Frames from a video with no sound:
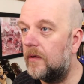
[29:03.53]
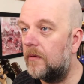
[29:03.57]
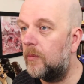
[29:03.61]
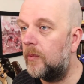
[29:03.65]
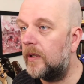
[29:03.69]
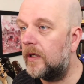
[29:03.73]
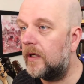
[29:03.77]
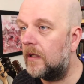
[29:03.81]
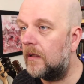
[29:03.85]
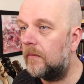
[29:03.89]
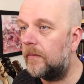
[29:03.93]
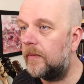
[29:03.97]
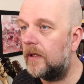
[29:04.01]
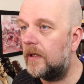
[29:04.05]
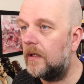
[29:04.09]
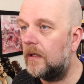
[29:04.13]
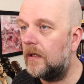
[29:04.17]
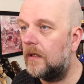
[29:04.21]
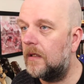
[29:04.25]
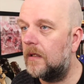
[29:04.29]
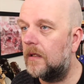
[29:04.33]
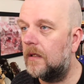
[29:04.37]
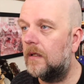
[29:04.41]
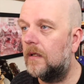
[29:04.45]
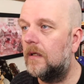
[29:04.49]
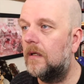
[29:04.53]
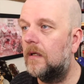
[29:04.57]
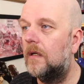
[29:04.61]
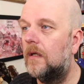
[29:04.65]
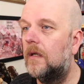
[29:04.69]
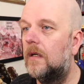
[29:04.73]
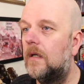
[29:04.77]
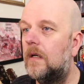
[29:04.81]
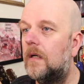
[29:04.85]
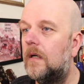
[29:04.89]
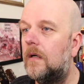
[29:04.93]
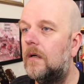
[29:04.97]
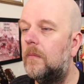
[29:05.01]
going
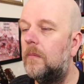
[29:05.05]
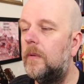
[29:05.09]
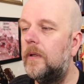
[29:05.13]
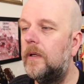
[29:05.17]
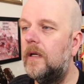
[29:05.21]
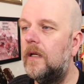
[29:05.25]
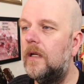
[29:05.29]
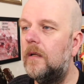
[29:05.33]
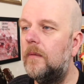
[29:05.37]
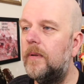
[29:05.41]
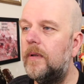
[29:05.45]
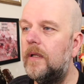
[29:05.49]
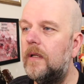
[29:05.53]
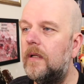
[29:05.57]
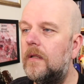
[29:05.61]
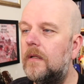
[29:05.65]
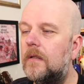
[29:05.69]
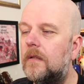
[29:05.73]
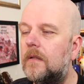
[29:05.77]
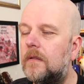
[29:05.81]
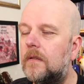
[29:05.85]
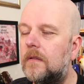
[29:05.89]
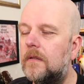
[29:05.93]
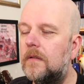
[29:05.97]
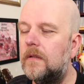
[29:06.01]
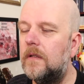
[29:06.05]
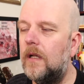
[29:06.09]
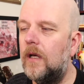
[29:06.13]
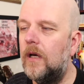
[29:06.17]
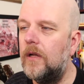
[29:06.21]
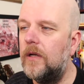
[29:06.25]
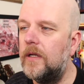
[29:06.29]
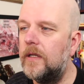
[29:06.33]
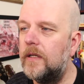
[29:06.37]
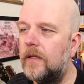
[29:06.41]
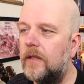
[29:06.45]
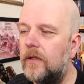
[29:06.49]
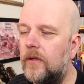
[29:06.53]
to be
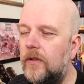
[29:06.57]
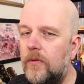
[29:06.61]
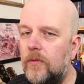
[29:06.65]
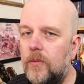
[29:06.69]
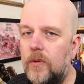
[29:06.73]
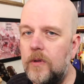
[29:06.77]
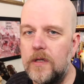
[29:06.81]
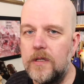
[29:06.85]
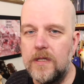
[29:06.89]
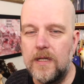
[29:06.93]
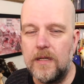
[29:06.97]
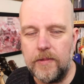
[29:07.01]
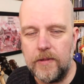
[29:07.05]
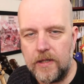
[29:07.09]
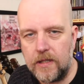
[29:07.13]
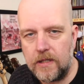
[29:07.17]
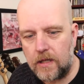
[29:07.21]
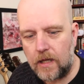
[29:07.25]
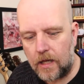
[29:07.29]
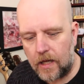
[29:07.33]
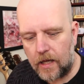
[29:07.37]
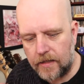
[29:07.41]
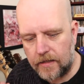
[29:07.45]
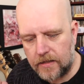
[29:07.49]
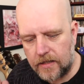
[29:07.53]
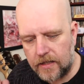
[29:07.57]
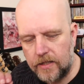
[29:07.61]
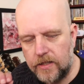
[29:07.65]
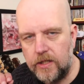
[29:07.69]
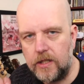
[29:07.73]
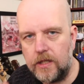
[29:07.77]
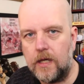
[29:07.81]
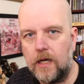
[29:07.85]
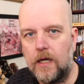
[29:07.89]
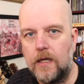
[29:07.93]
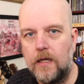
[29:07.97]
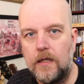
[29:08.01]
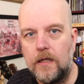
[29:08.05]
learning new words, because I like to
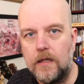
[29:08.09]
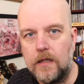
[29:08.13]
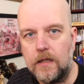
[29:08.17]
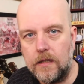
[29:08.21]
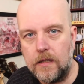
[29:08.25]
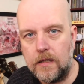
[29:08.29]
educate you.